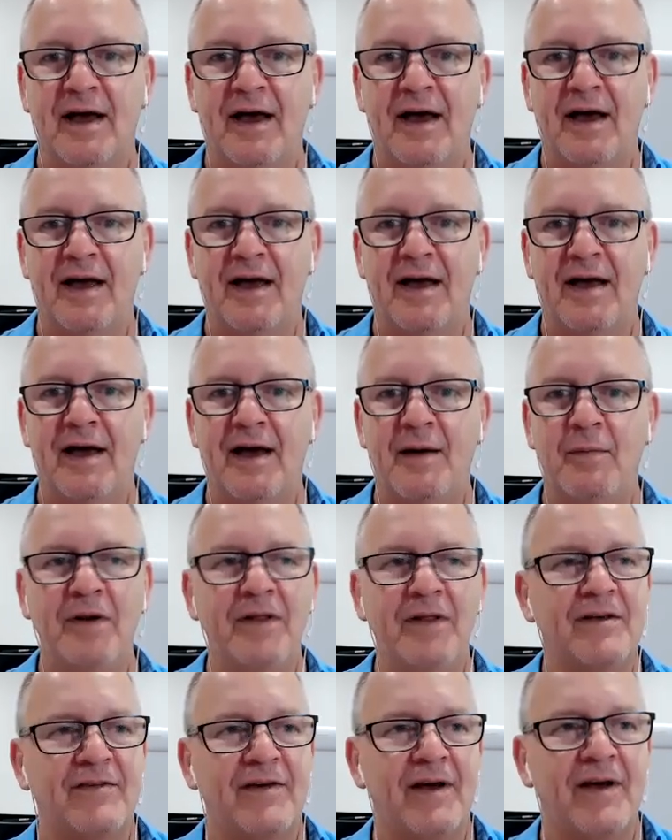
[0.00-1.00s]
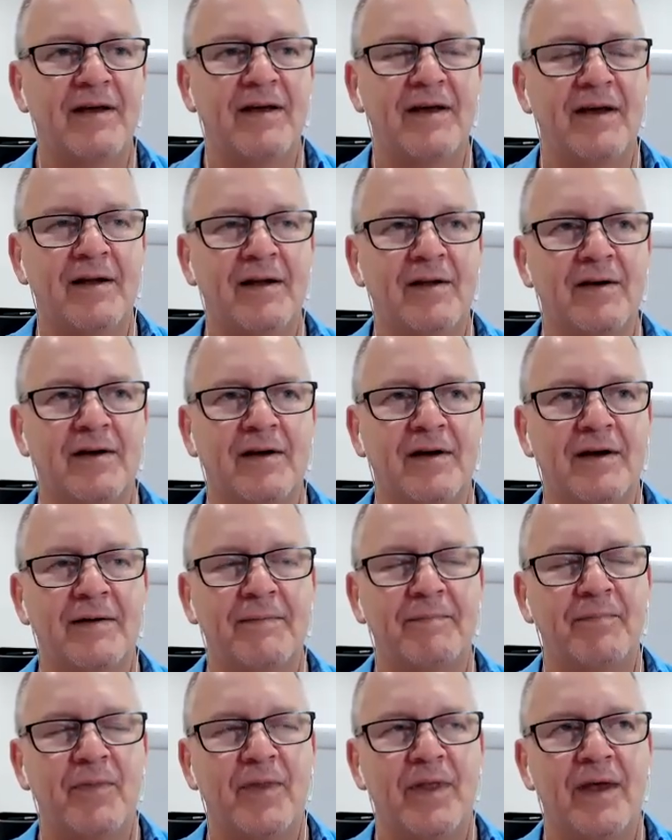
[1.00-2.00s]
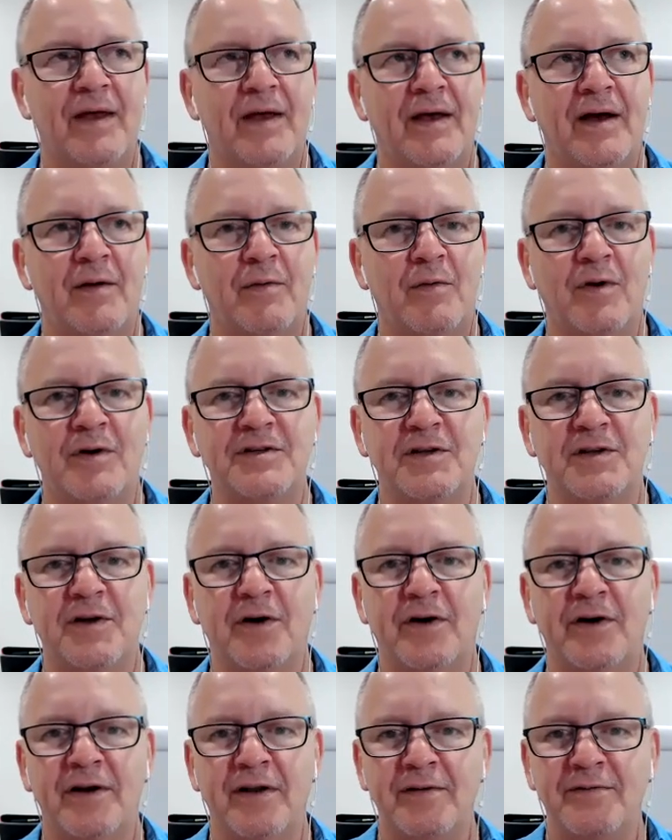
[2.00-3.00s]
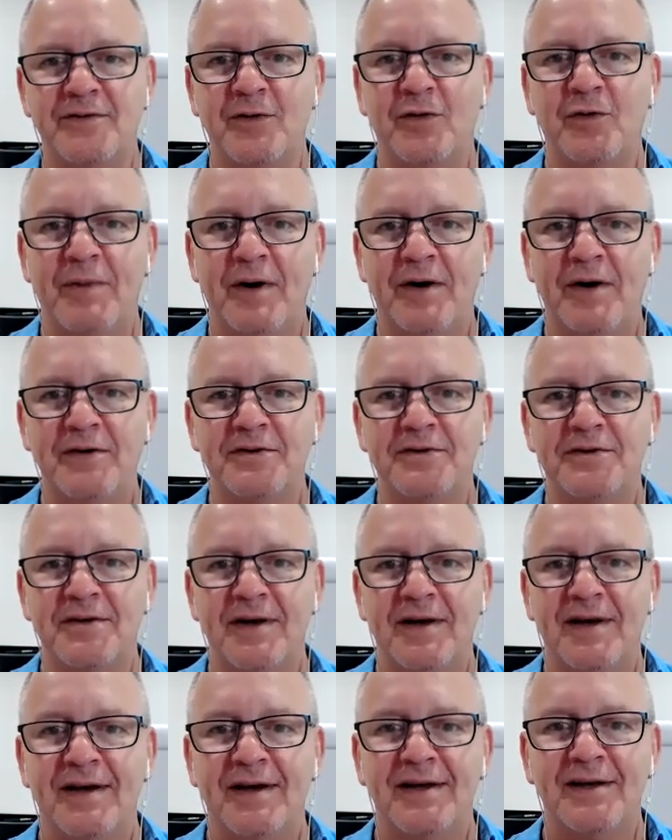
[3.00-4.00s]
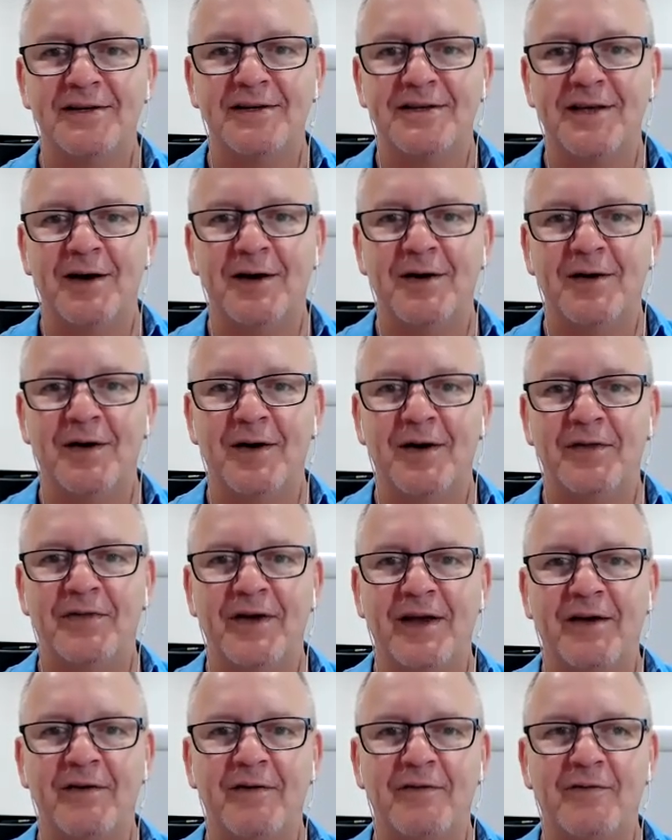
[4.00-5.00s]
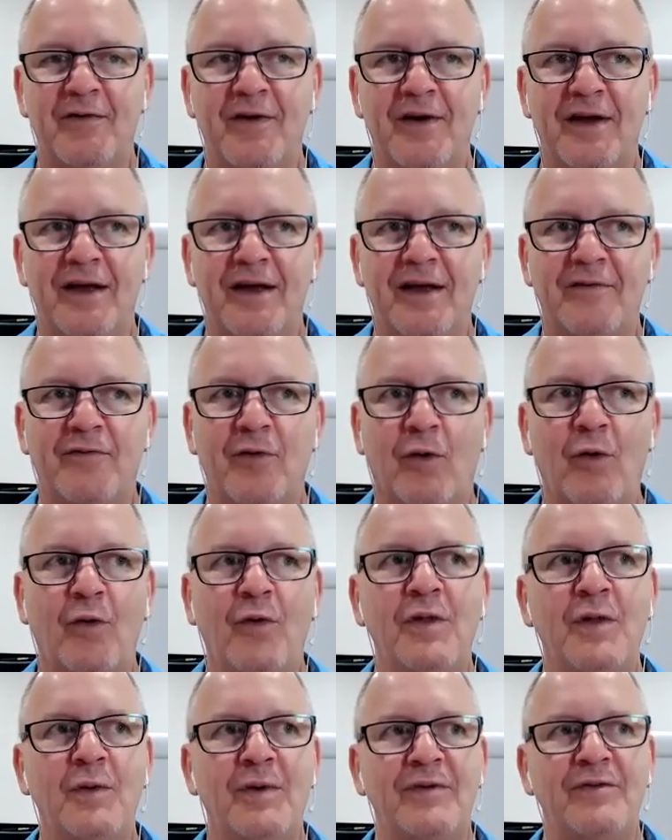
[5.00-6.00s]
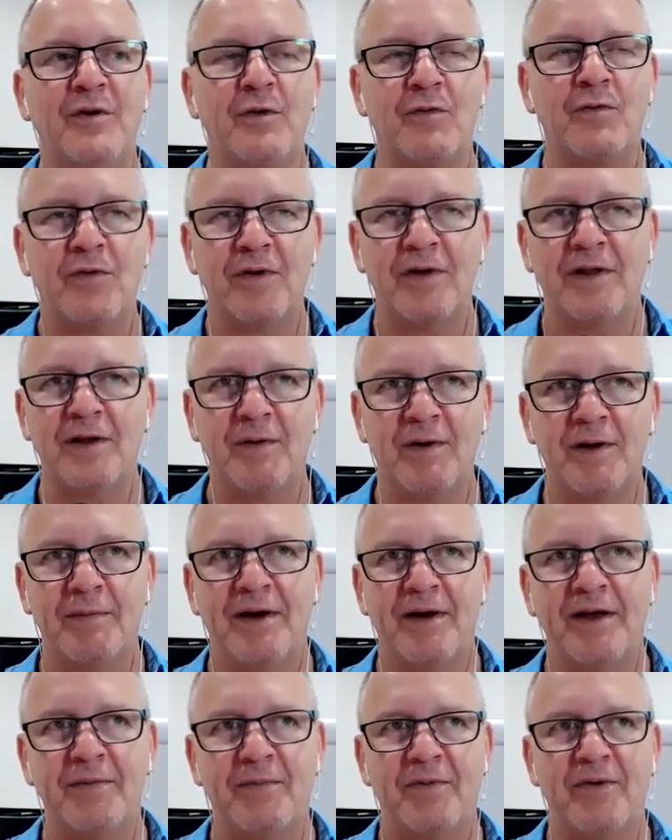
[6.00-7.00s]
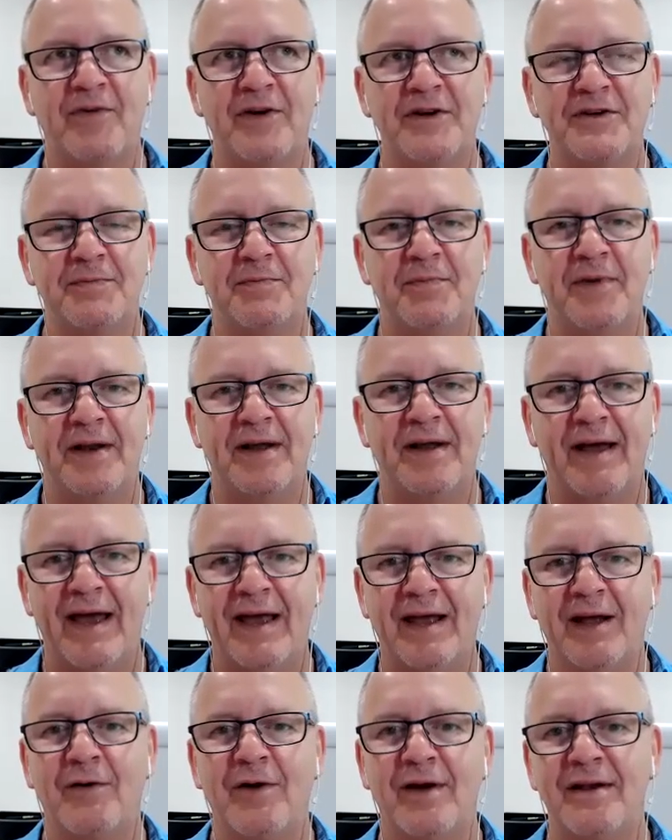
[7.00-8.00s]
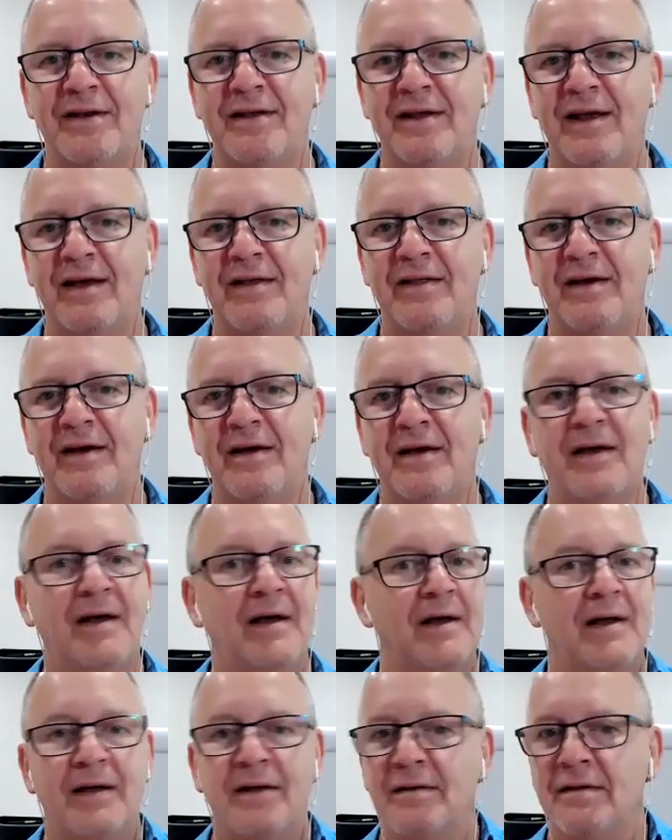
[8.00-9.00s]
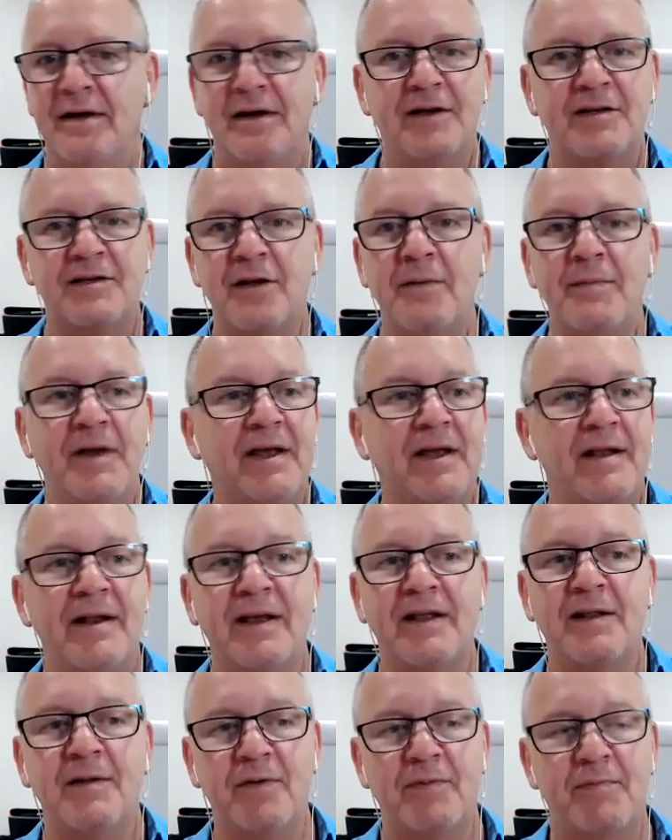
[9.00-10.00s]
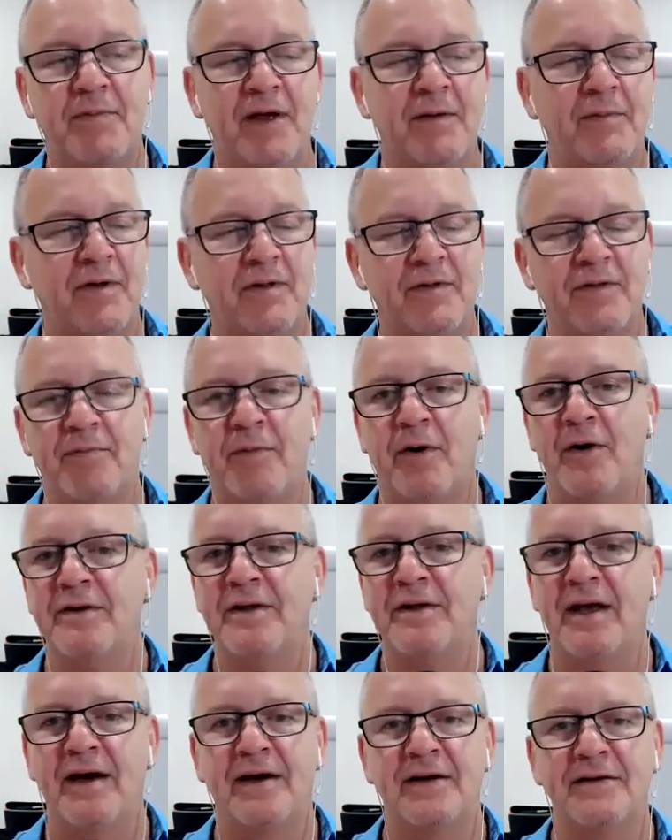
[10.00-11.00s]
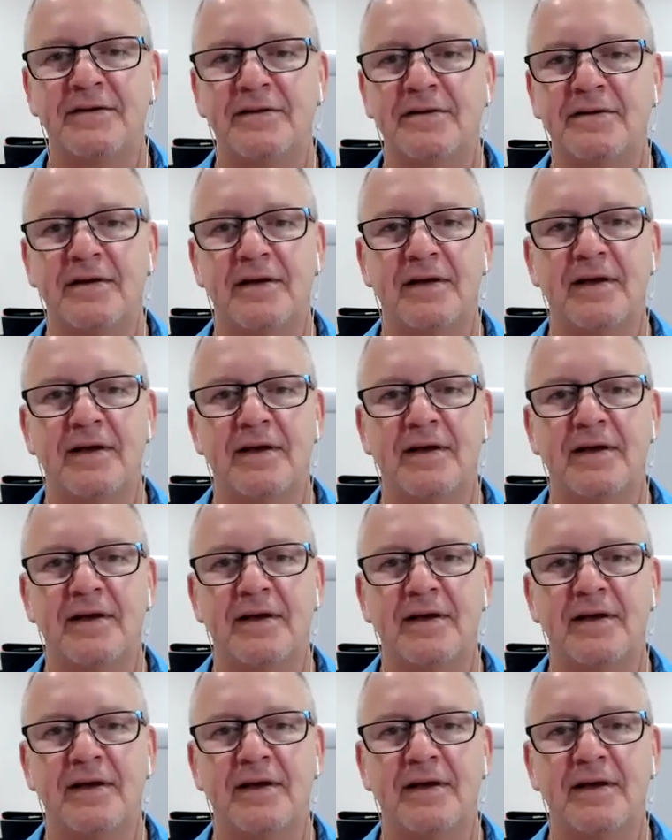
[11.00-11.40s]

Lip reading: And what do they say? Yeah, like a rising tide lifts all boats. So I think if all the ones that really want to make the profession better hang around together, it's like me connecting with people on the podcast.